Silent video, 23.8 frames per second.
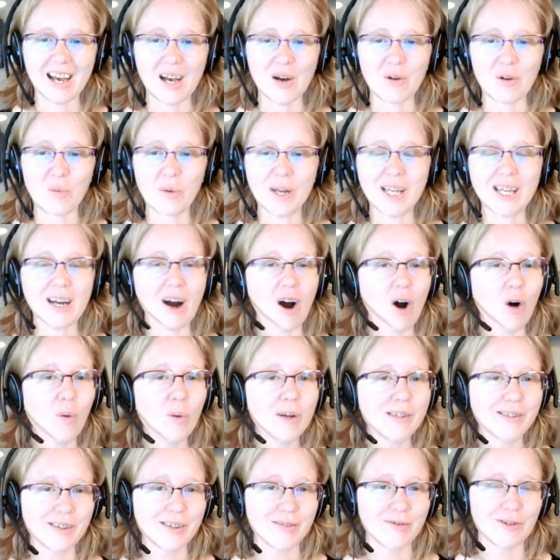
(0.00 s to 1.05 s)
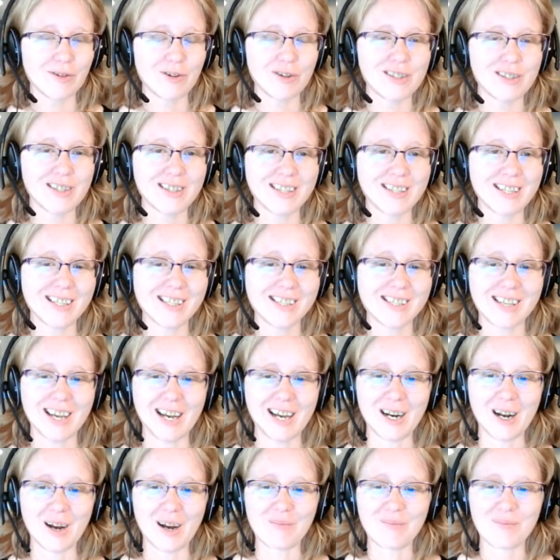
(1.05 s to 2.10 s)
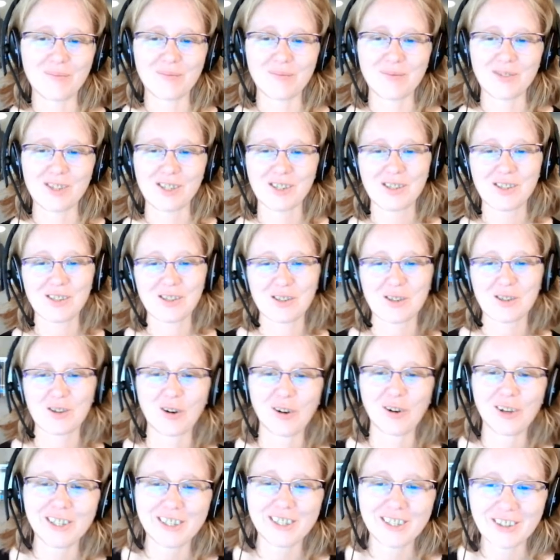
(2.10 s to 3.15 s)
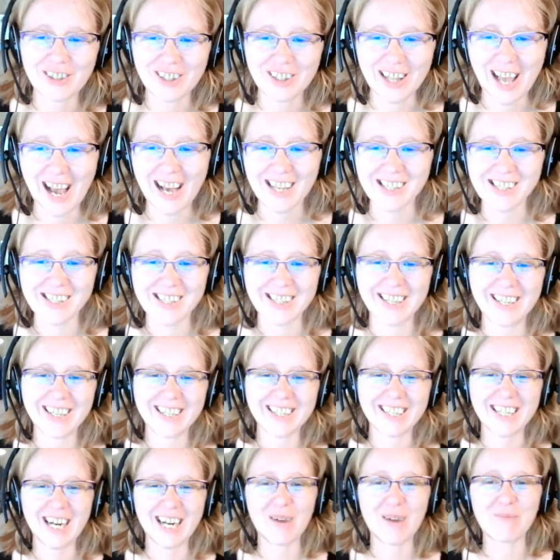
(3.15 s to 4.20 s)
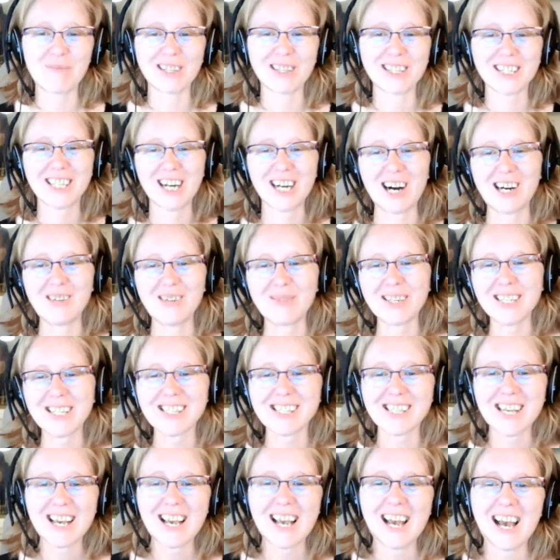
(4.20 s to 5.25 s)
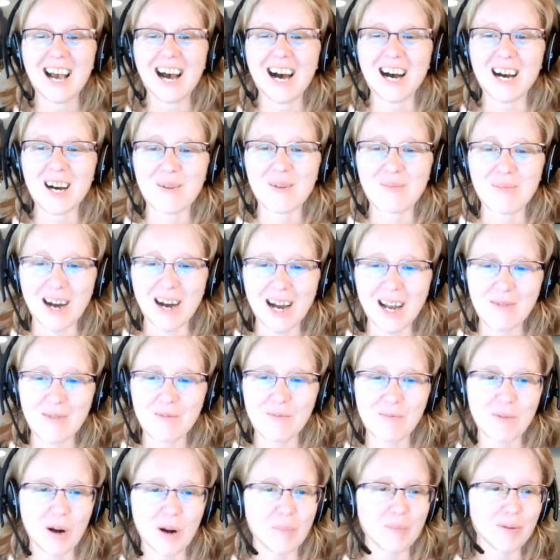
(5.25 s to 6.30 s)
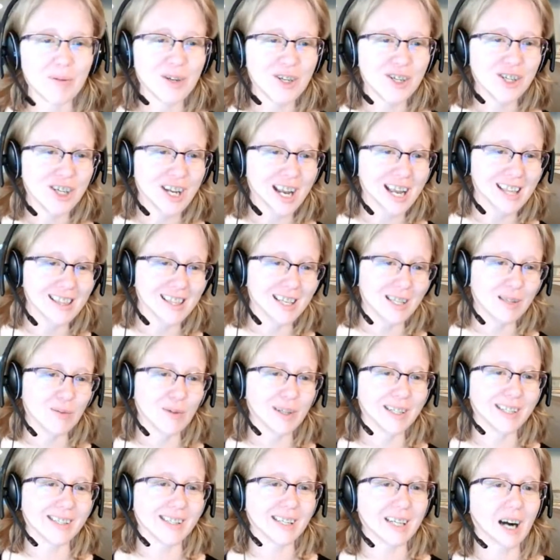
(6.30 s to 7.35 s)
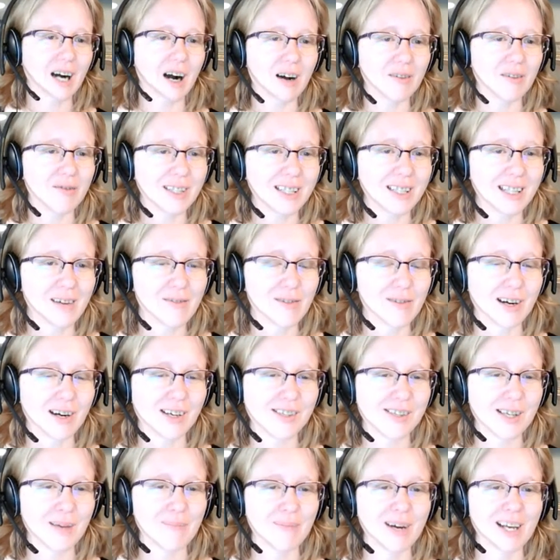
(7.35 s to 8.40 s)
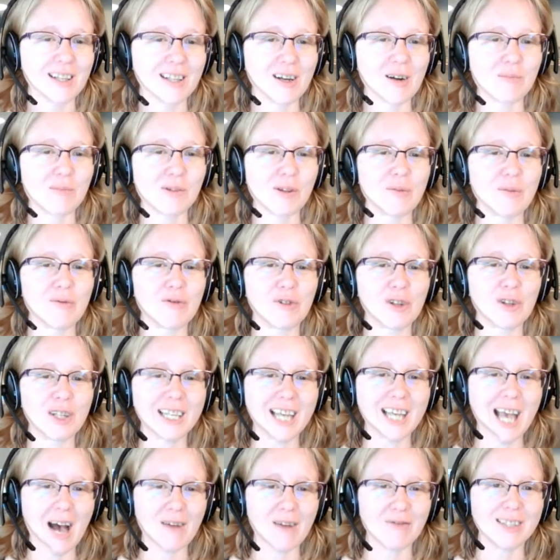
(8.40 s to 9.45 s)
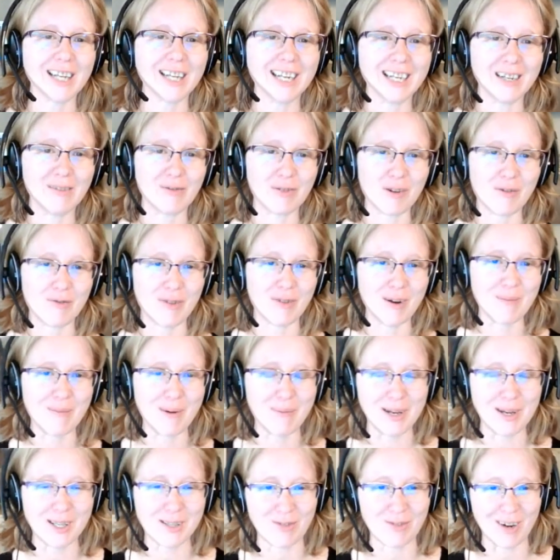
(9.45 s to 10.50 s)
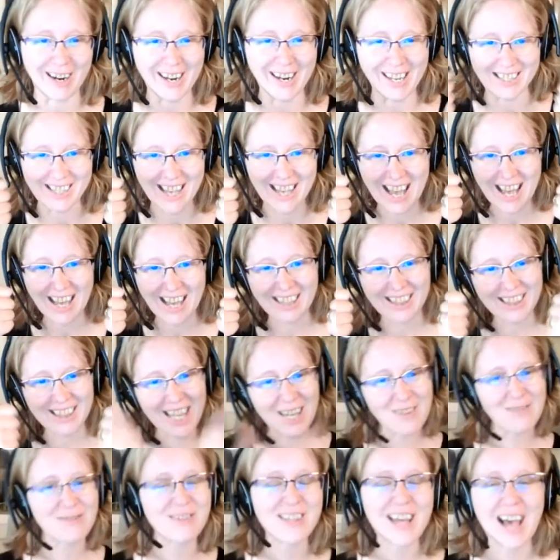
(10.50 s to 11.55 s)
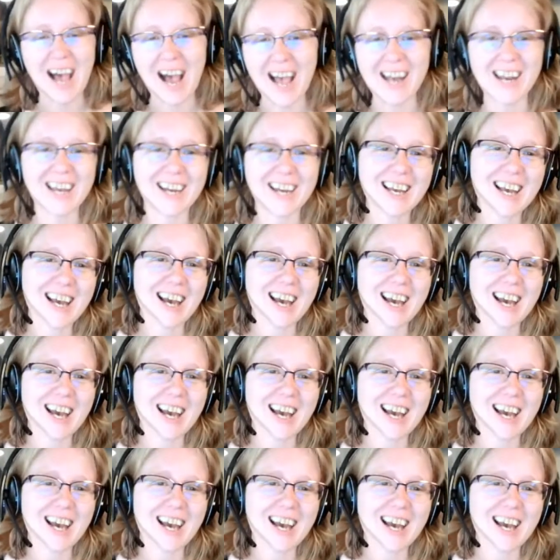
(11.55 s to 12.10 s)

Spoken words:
We always look forward to these, and I'm just scrolling through the last couple of comments. I appreciate this one as a coffee lover. I set my alarm, so I'm fully caffeinated for Find My Past Fridays. Love that.